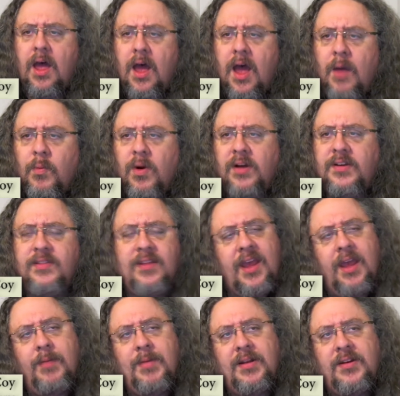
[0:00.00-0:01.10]
I worked in the
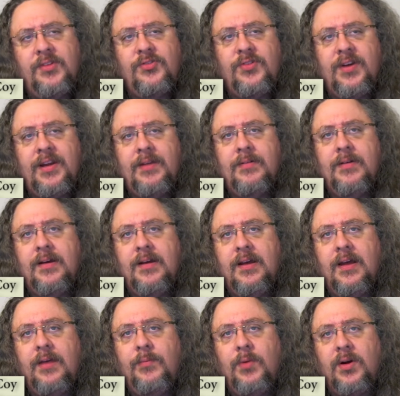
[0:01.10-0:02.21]
game industry.
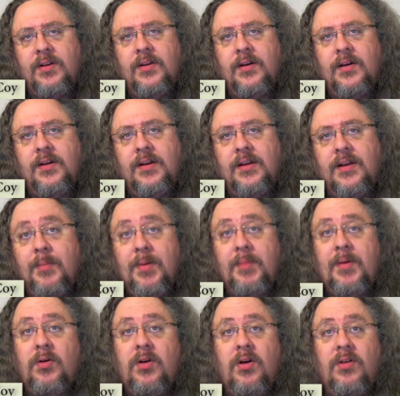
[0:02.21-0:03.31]
I worked on an
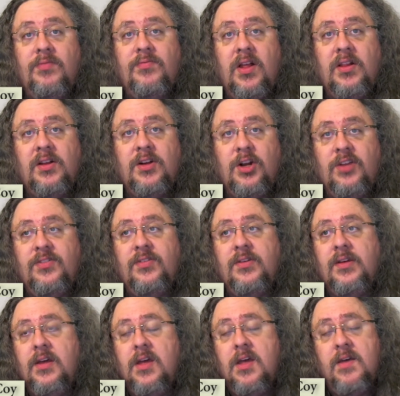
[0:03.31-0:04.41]
MMO called Fallen Earth.
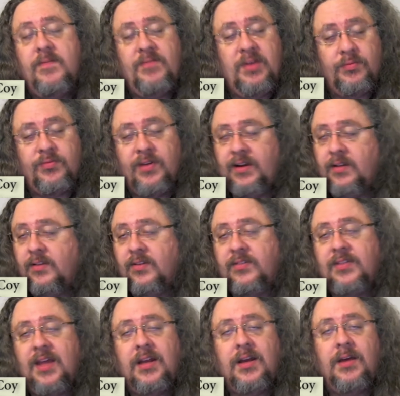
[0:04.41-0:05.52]
Feel free to look
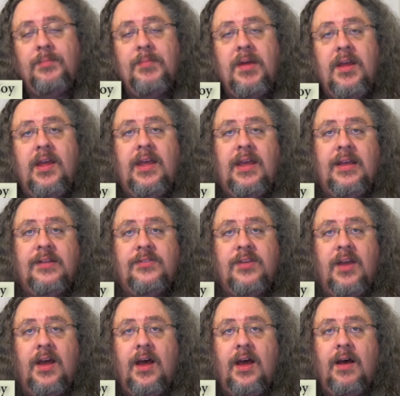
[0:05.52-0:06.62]
that up. It's
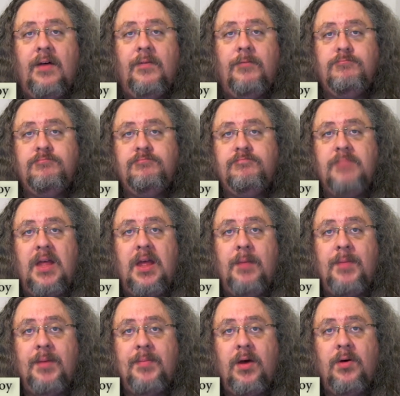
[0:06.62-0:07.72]
a
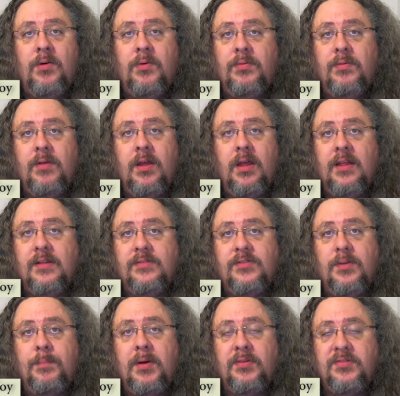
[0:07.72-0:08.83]
MMO. It's a
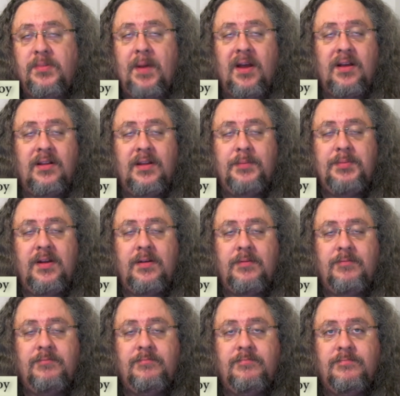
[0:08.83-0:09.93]
post-apocalyptic
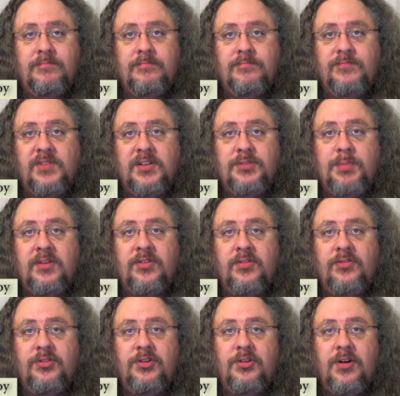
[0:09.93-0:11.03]
first-person
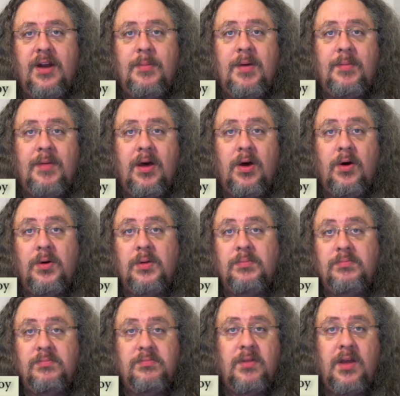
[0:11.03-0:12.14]
shooter MMO.
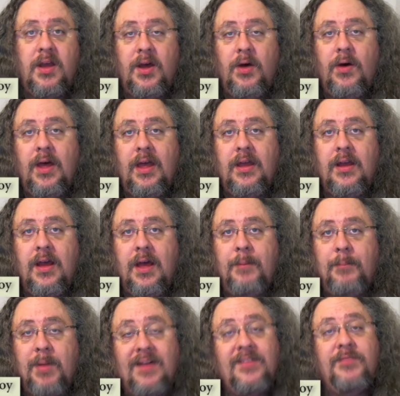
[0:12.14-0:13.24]
I'm
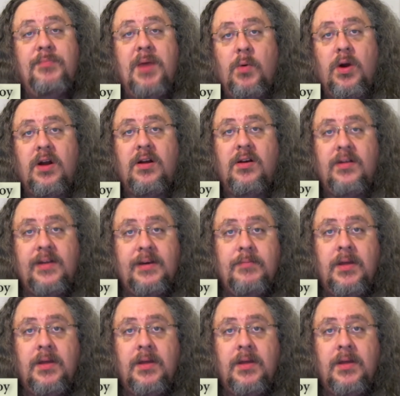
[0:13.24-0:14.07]
proud of my work on it.